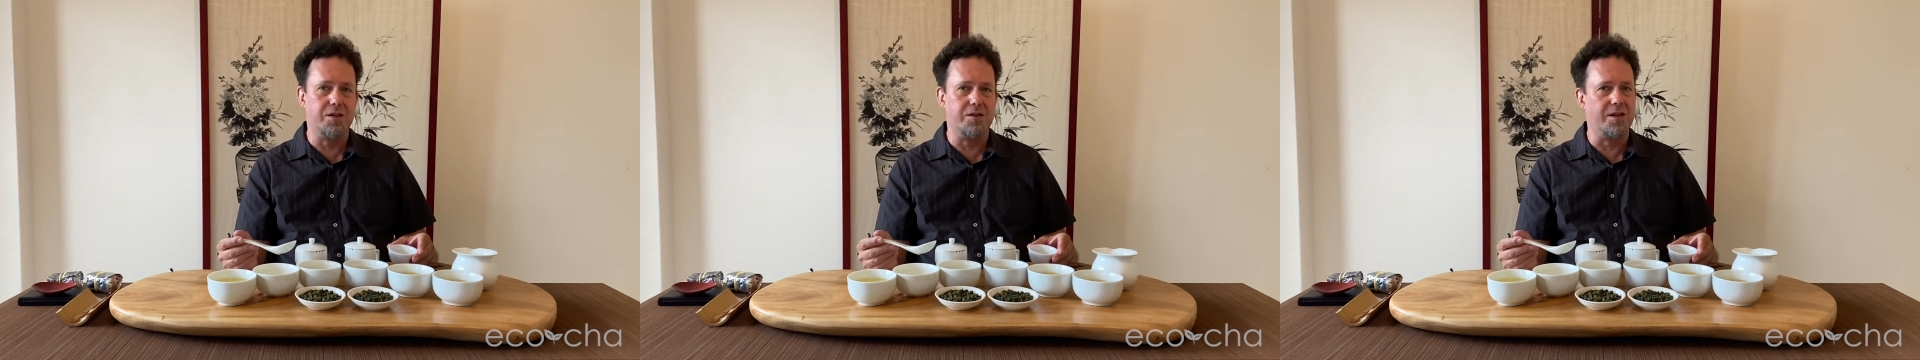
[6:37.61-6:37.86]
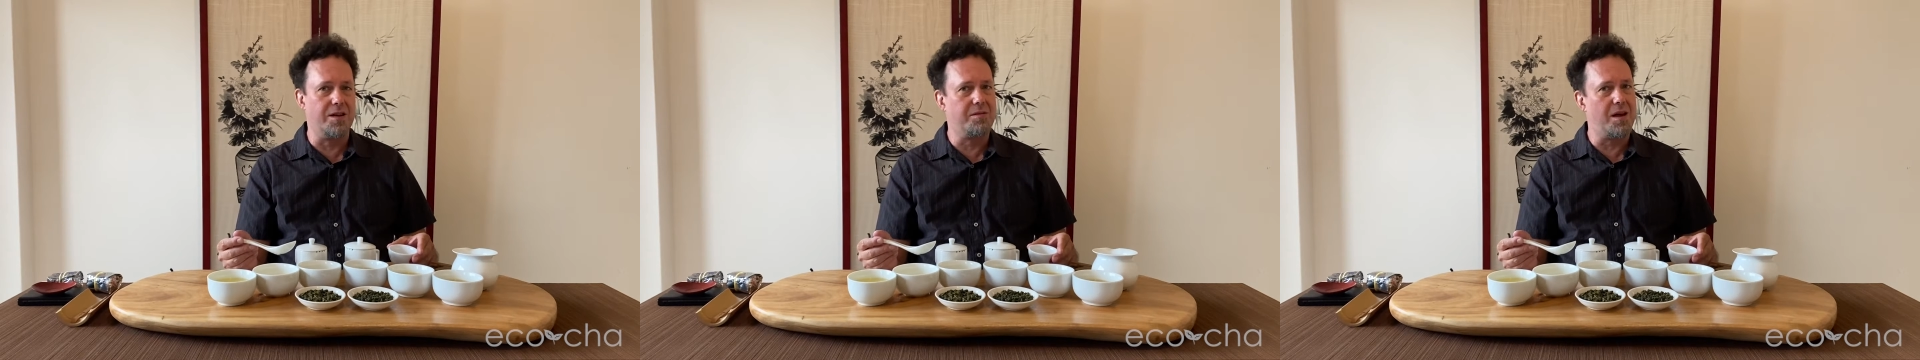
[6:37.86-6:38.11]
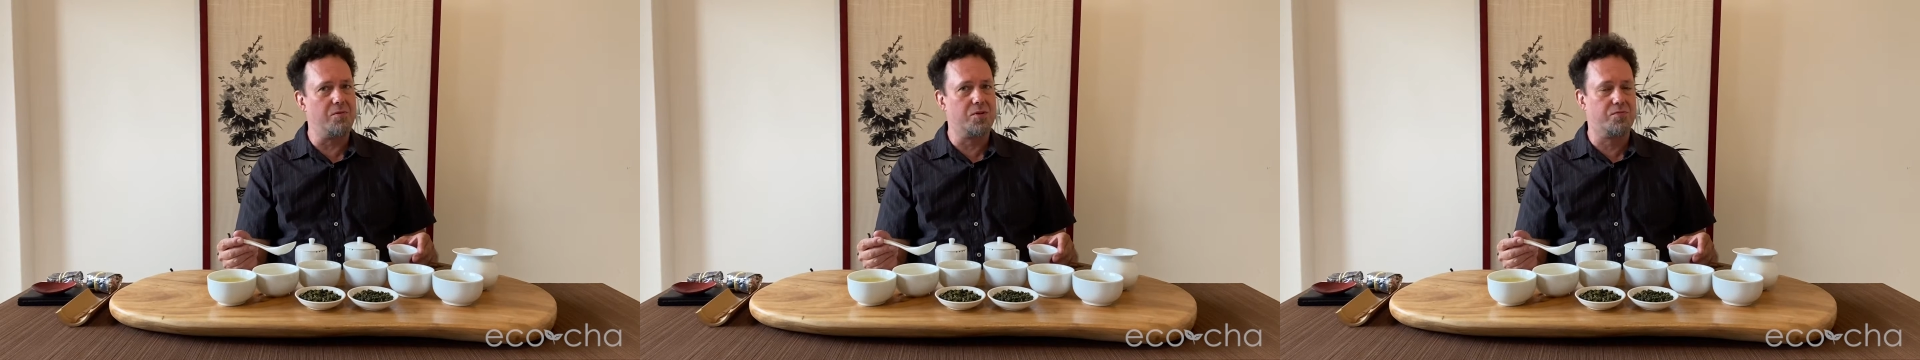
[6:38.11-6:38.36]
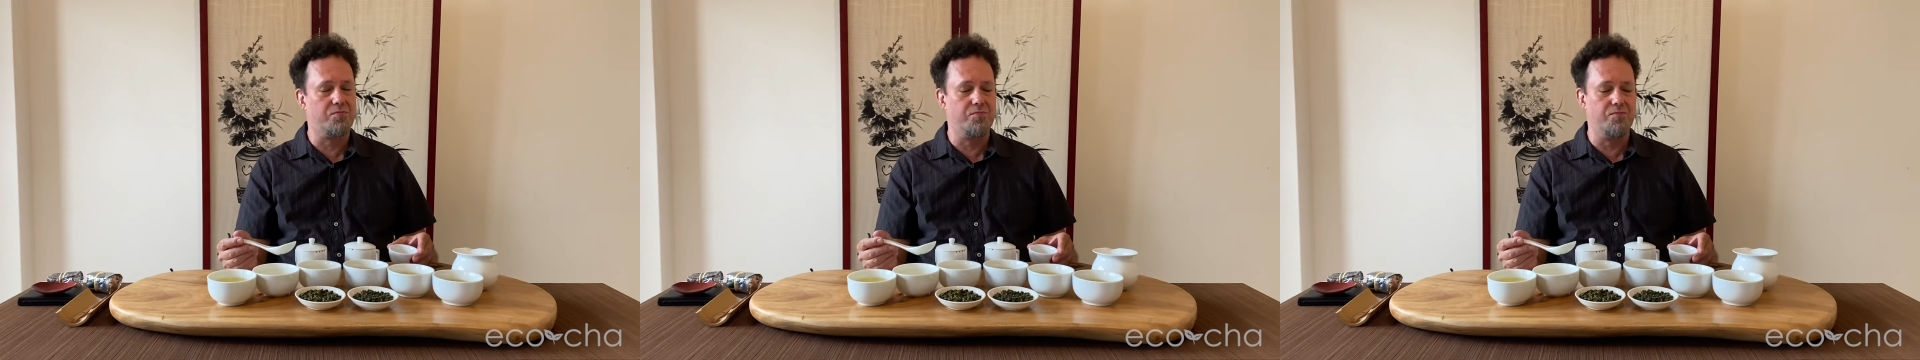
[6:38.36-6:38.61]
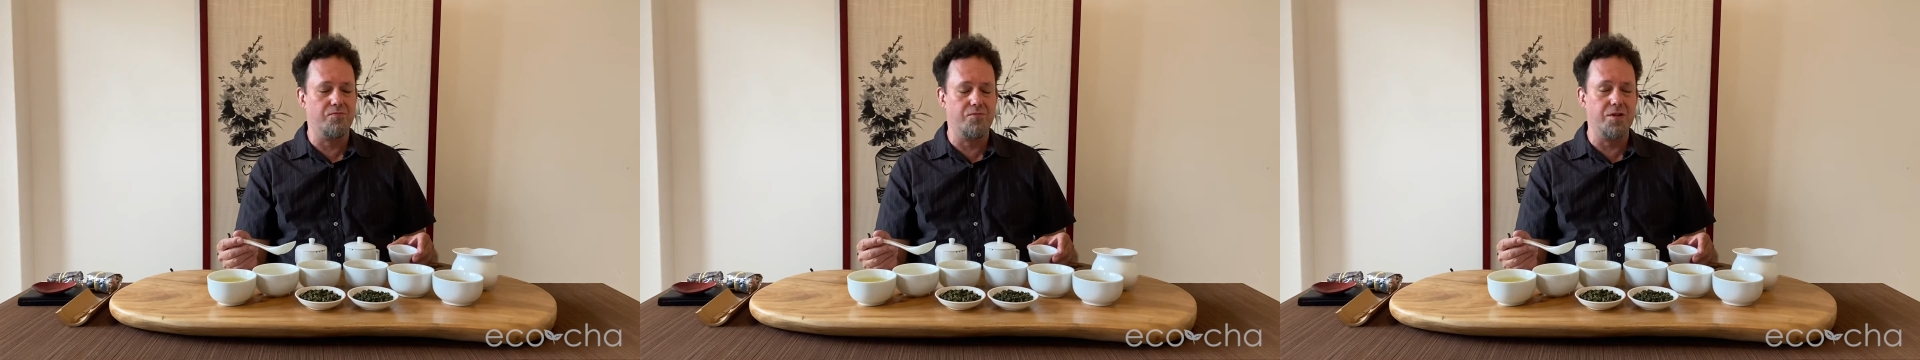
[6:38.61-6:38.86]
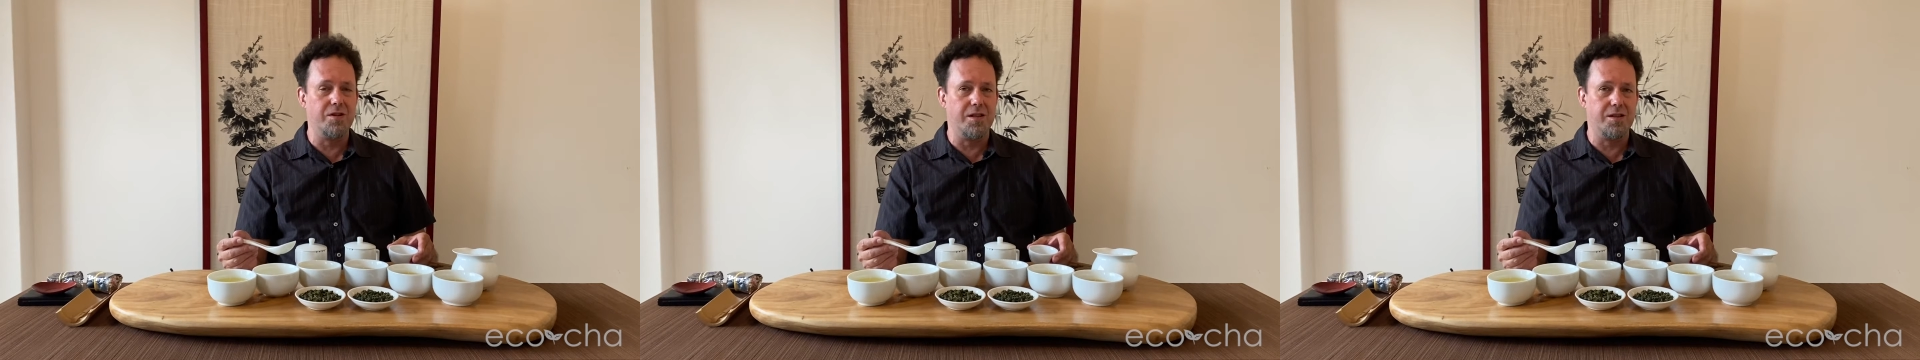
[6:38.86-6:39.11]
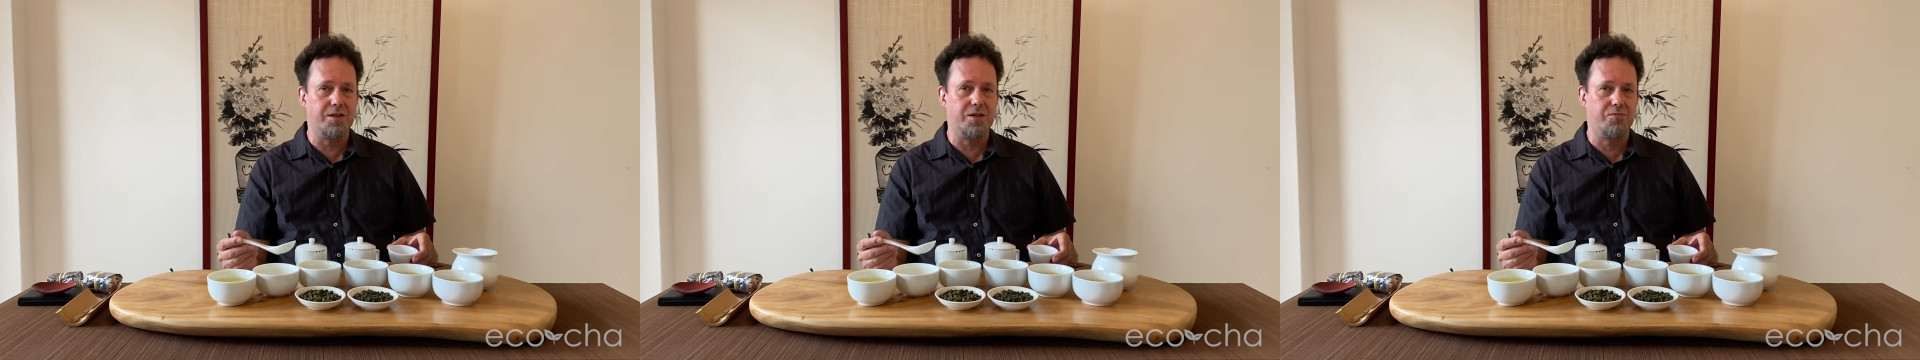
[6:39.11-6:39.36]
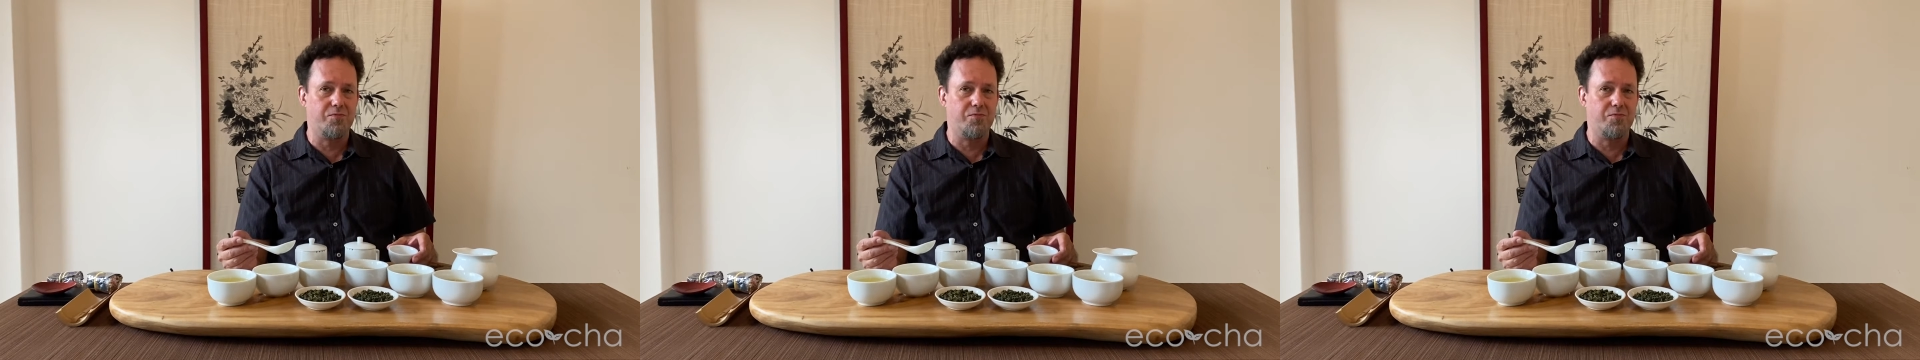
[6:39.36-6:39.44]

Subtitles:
and he's like, this is